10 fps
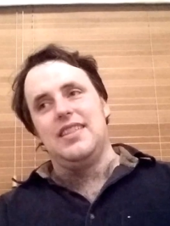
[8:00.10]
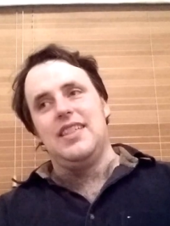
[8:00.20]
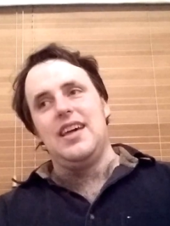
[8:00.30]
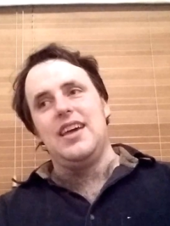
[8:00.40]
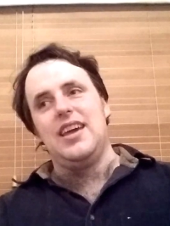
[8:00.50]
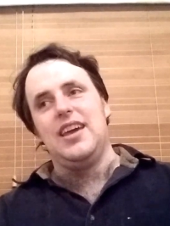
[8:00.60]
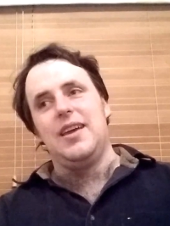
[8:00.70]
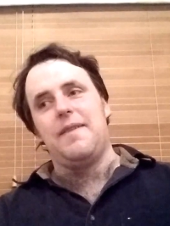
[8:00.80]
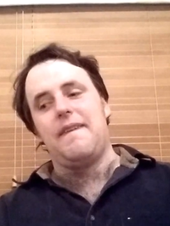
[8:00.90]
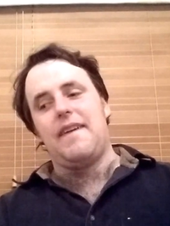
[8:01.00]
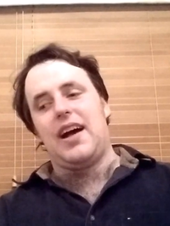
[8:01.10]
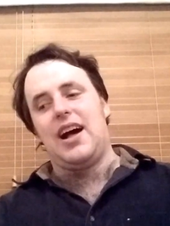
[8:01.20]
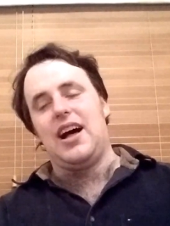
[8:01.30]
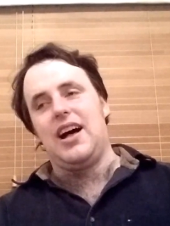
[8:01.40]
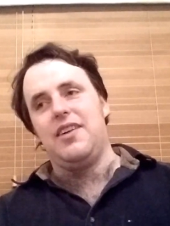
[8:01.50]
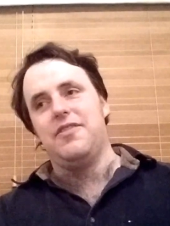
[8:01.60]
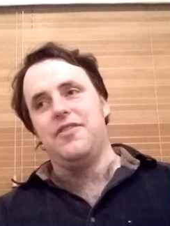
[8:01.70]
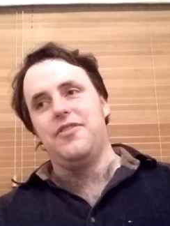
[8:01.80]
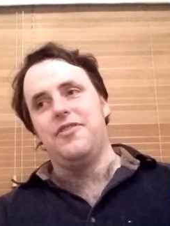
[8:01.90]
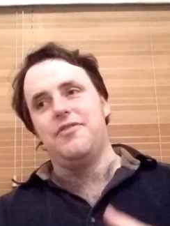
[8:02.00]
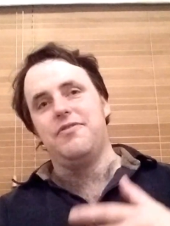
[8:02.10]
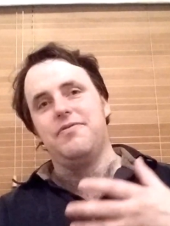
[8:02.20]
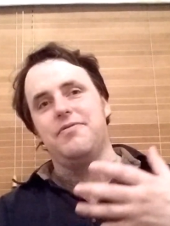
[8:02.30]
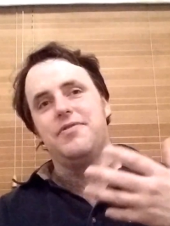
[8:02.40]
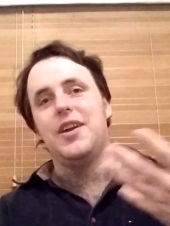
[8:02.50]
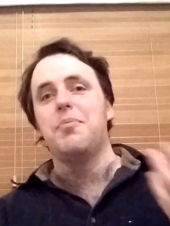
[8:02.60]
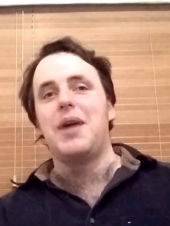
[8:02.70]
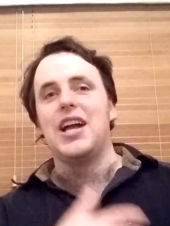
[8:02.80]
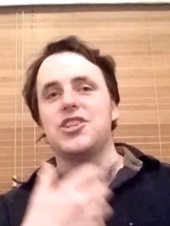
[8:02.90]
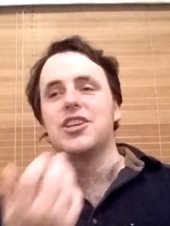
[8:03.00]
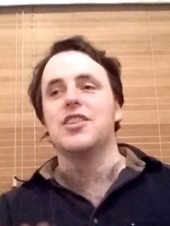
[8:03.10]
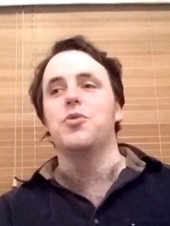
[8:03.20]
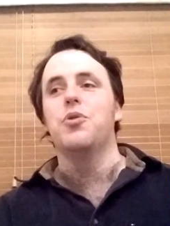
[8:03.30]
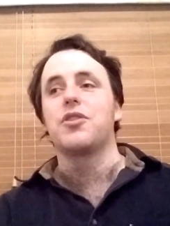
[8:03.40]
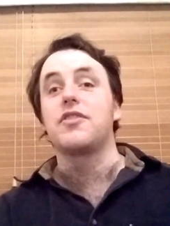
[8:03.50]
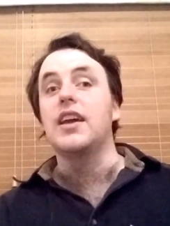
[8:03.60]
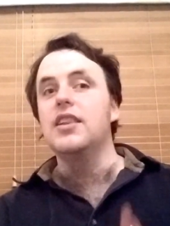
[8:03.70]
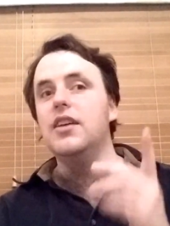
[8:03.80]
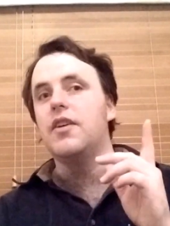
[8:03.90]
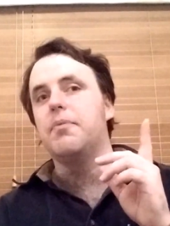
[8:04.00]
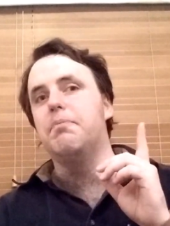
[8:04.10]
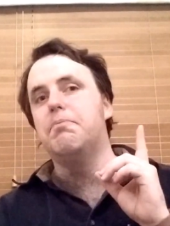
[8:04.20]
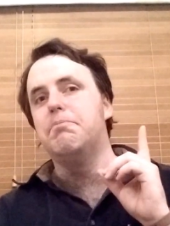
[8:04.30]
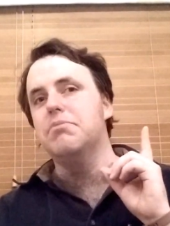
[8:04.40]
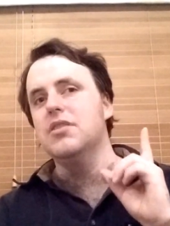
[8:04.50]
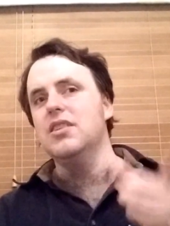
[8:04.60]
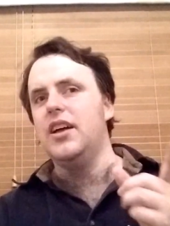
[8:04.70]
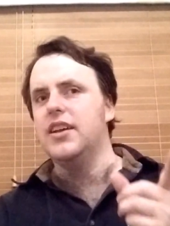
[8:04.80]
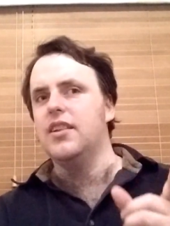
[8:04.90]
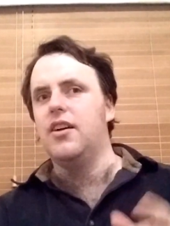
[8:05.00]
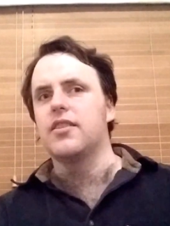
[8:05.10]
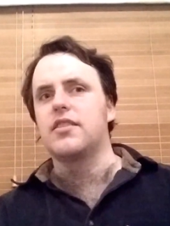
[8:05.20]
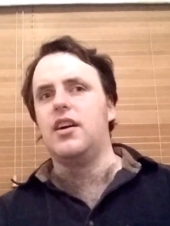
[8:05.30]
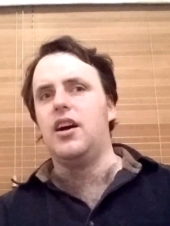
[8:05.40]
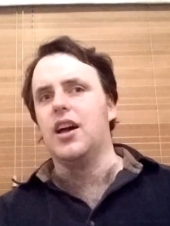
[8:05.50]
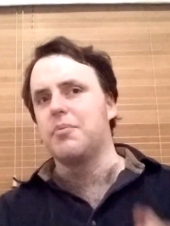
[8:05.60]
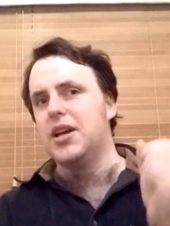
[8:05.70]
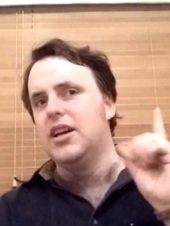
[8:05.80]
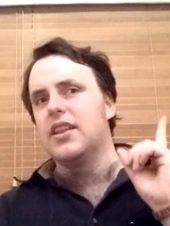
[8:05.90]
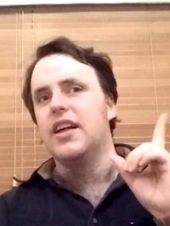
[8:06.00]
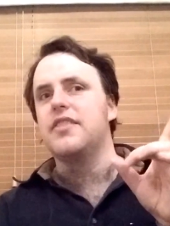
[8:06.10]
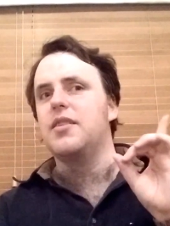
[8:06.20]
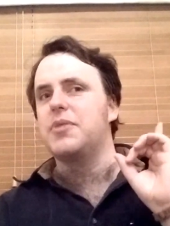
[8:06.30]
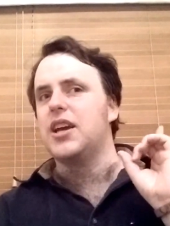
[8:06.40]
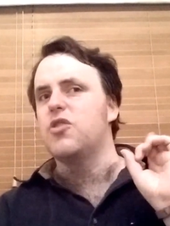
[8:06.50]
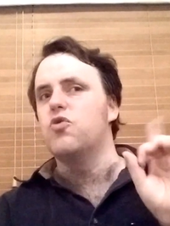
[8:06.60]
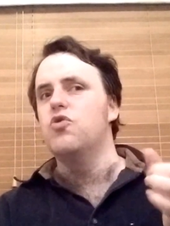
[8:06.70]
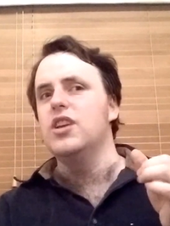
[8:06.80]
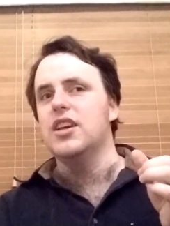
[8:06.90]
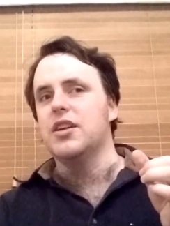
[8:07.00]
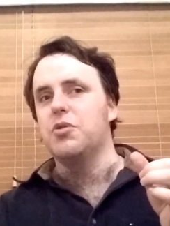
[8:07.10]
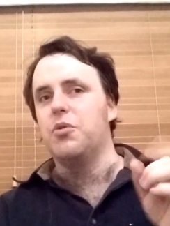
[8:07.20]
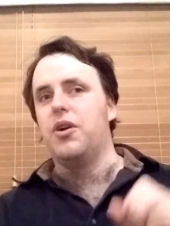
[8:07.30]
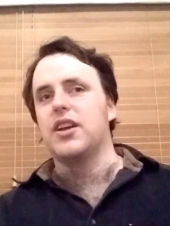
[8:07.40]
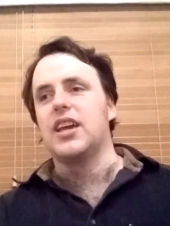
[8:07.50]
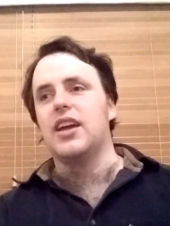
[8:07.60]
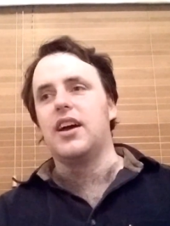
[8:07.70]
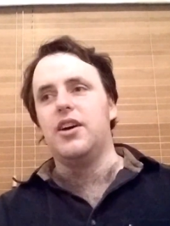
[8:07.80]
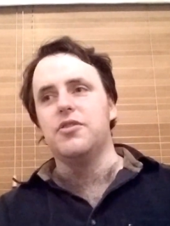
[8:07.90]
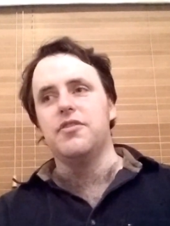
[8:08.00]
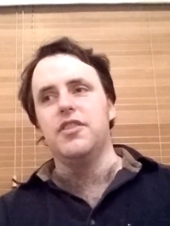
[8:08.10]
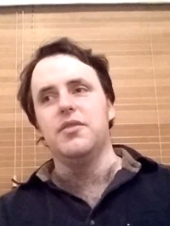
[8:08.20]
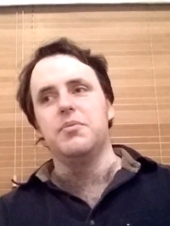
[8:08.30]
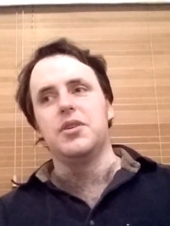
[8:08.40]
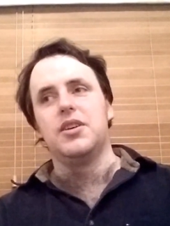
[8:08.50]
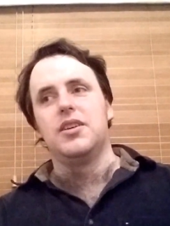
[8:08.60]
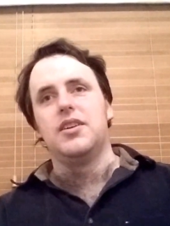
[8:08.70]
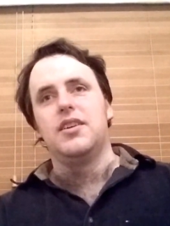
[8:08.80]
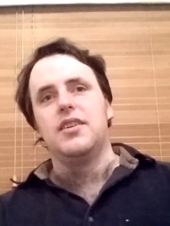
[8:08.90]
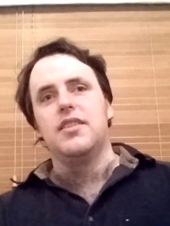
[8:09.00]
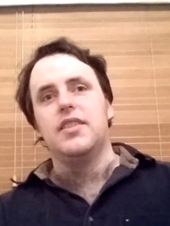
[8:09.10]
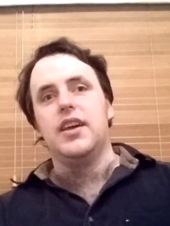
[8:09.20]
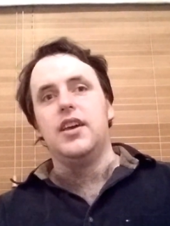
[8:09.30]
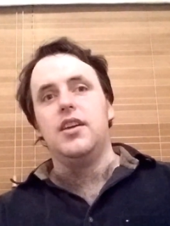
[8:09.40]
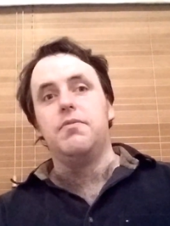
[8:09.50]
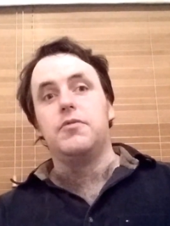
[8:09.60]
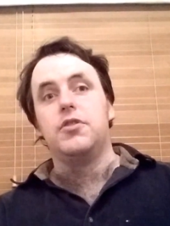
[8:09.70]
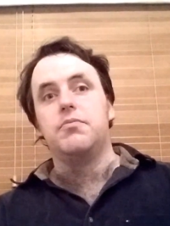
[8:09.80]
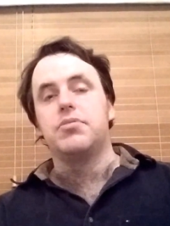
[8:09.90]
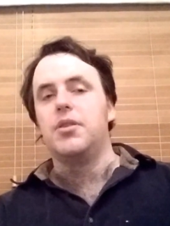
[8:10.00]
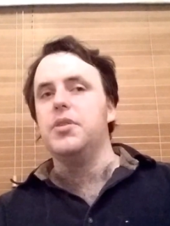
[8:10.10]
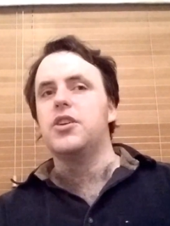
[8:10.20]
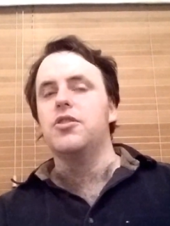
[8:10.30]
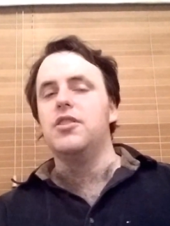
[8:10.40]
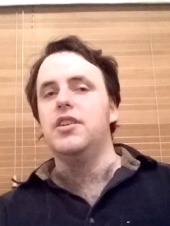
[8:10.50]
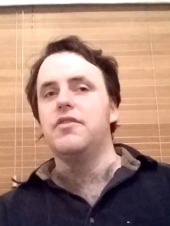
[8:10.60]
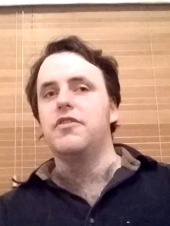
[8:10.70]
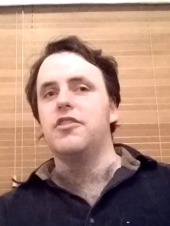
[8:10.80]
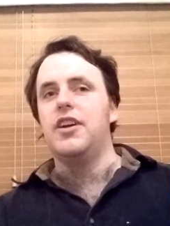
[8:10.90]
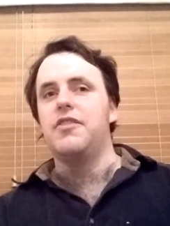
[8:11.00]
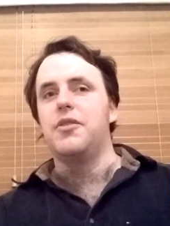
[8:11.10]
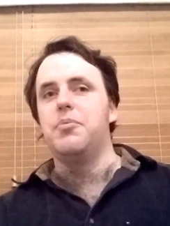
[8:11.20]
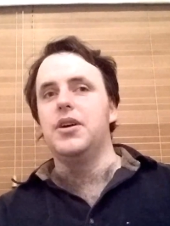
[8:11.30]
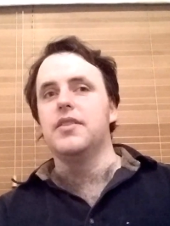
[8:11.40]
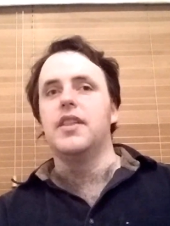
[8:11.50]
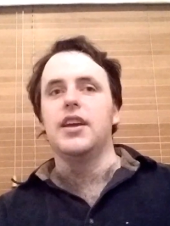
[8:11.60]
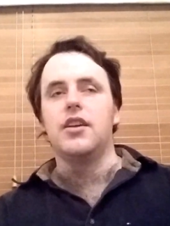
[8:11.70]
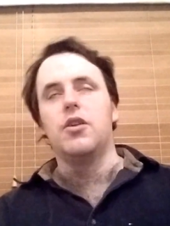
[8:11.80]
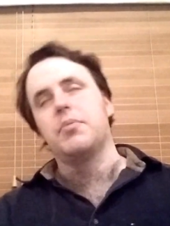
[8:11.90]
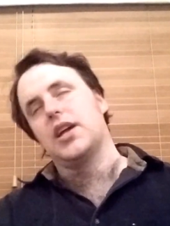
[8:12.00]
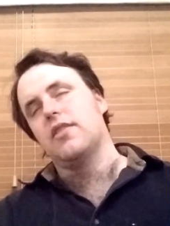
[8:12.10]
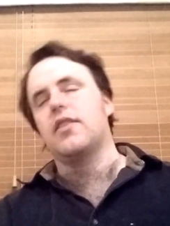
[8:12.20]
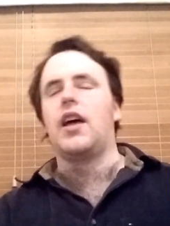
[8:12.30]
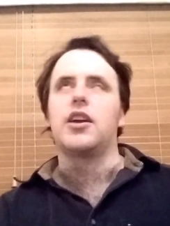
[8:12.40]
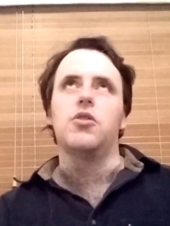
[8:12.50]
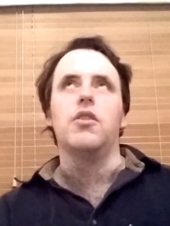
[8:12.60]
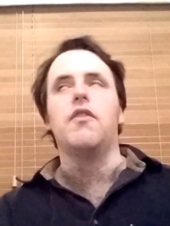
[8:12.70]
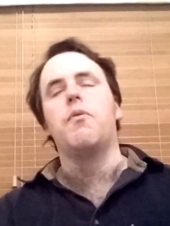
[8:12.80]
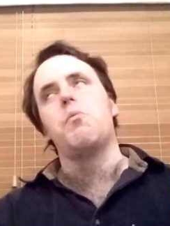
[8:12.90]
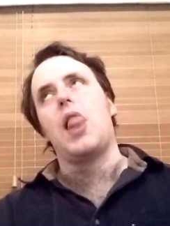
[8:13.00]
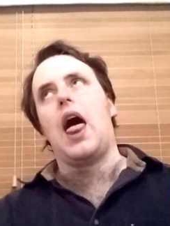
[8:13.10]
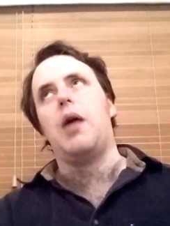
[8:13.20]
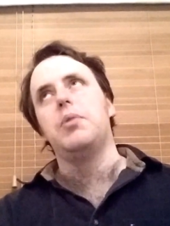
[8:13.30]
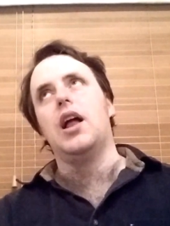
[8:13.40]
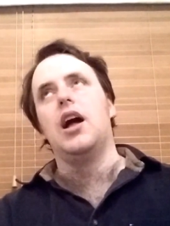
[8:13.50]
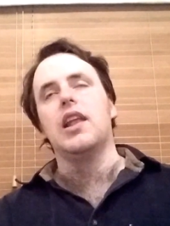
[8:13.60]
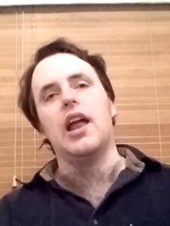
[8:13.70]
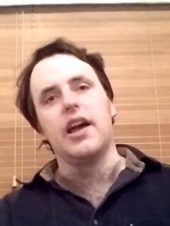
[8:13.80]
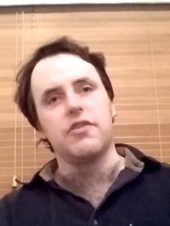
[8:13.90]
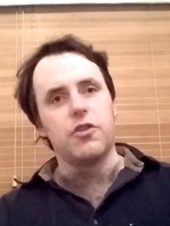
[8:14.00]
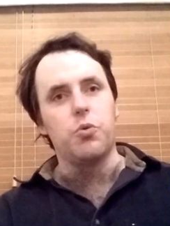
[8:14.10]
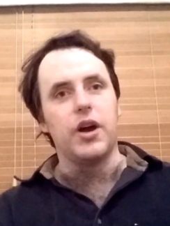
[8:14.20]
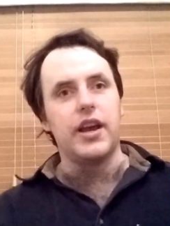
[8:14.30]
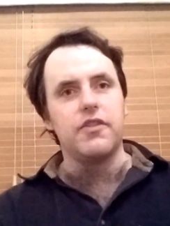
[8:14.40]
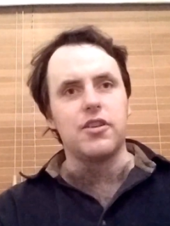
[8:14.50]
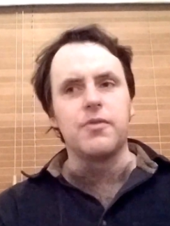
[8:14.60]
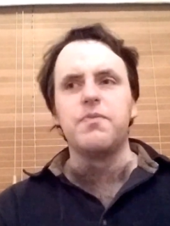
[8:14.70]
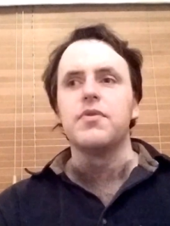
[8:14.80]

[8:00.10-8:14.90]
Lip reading: They have their magic that works. They live a bloody long time. That's something I really would want to get out of them. They probably could live forever, but they don't because cycle, blah, blah, life, or whatever.